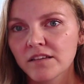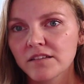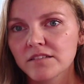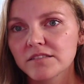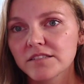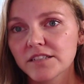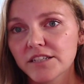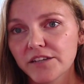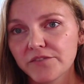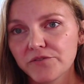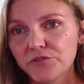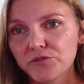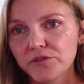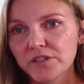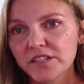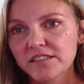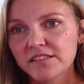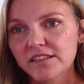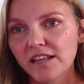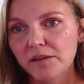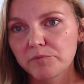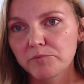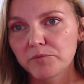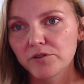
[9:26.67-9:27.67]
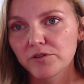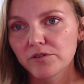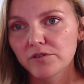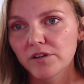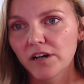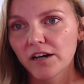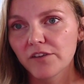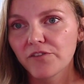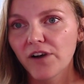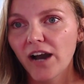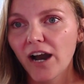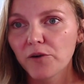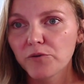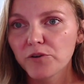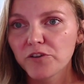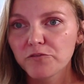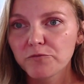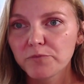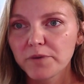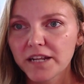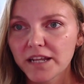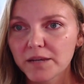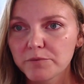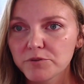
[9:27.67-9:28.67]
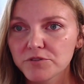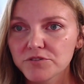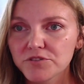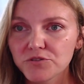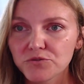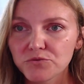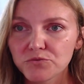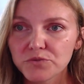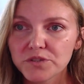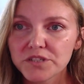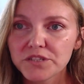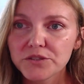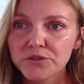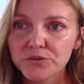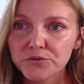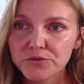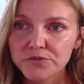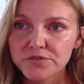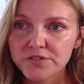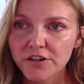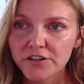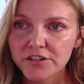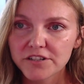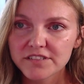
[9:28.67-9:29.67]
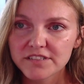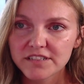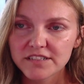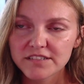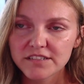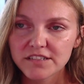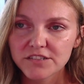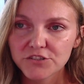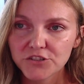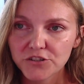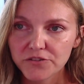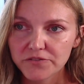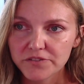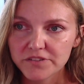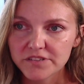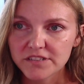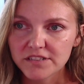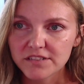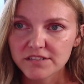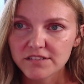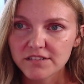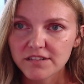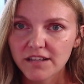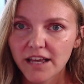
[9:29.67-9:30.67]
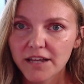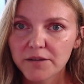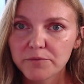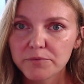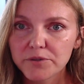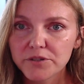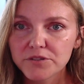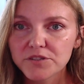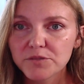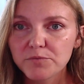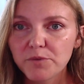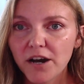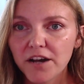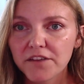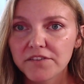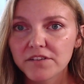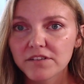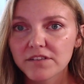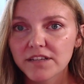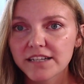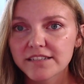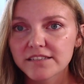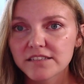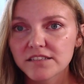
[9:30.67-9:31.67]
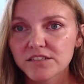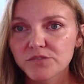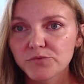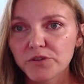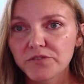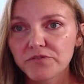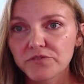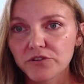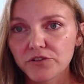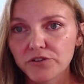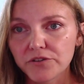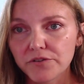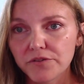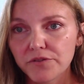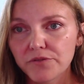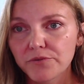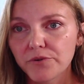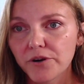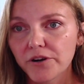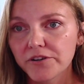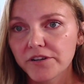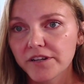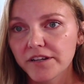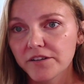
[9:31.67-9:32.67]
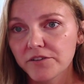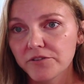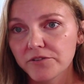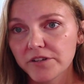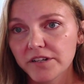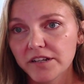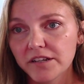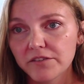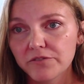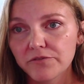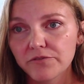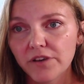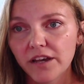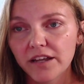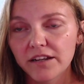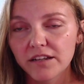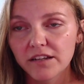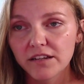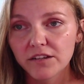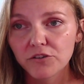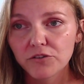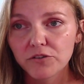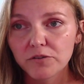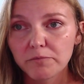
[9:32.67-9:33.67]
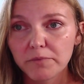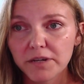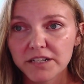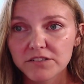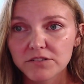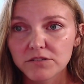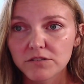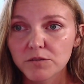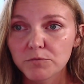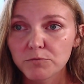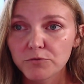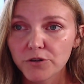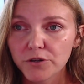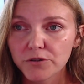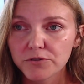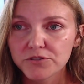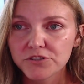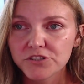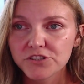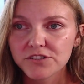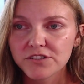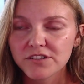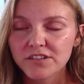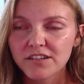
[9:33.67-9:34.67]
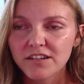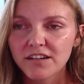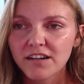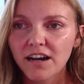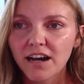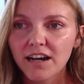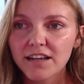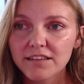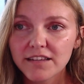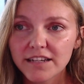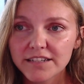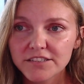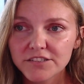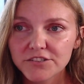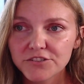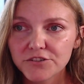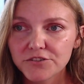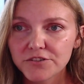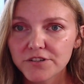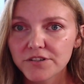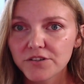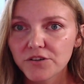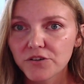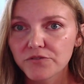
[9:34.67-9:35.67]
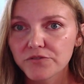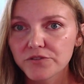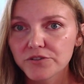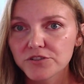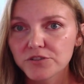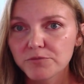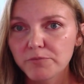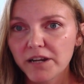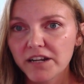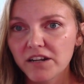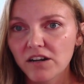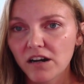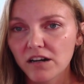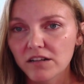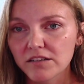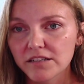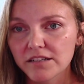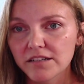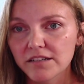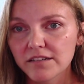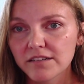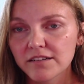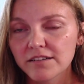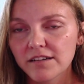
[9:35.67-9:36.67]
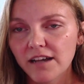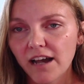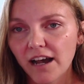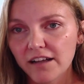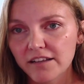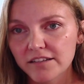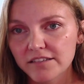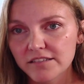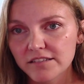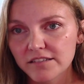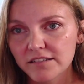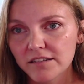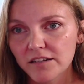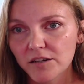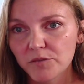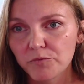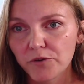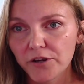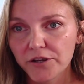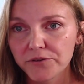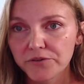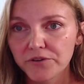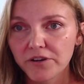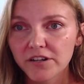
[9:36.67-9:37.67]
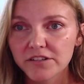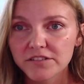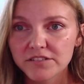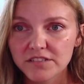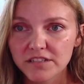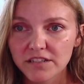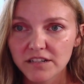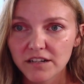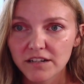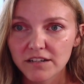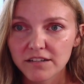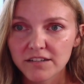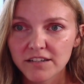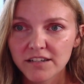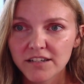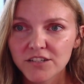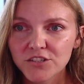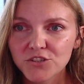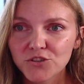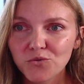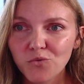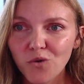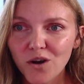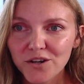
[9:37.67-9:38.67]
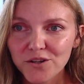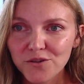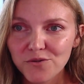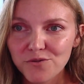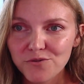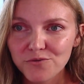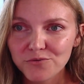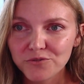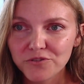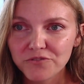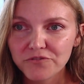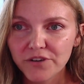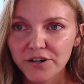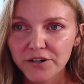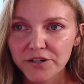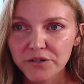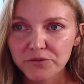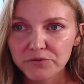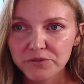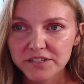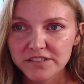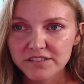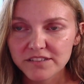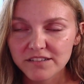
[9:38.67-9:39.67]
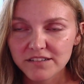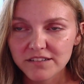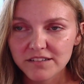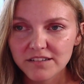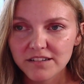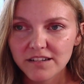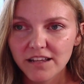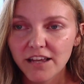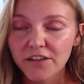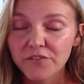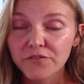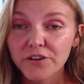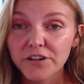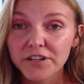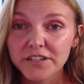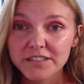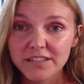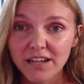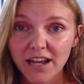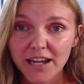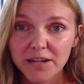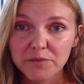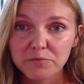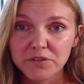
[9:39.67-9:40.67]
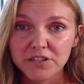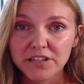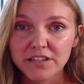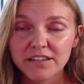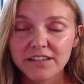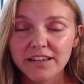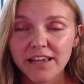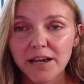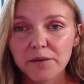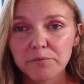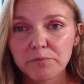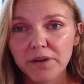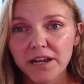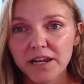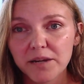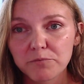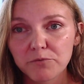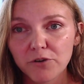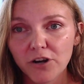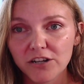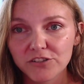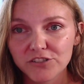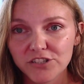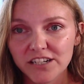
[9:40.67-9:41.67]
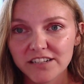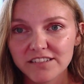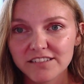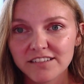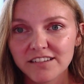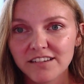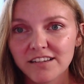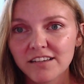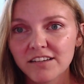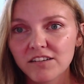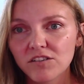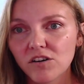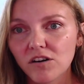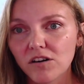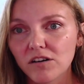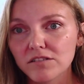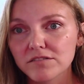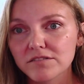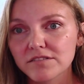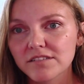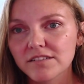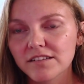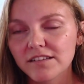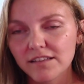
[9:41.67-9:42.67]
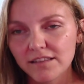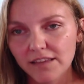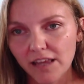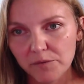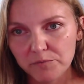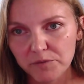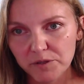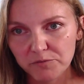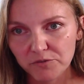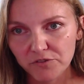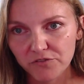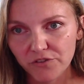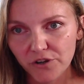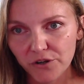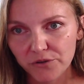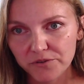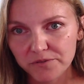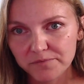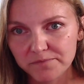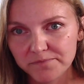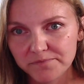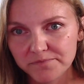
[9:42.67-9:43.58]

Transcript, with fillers: To give you an example of how we've been able to reuse our existing services and build upon the lessons we've learned through our iterative and incremental approach, I'd like to turn it over to my colleague, Allison Abreu Garcia, to walk you through a very recent and very timely campaign project called Let People Vote.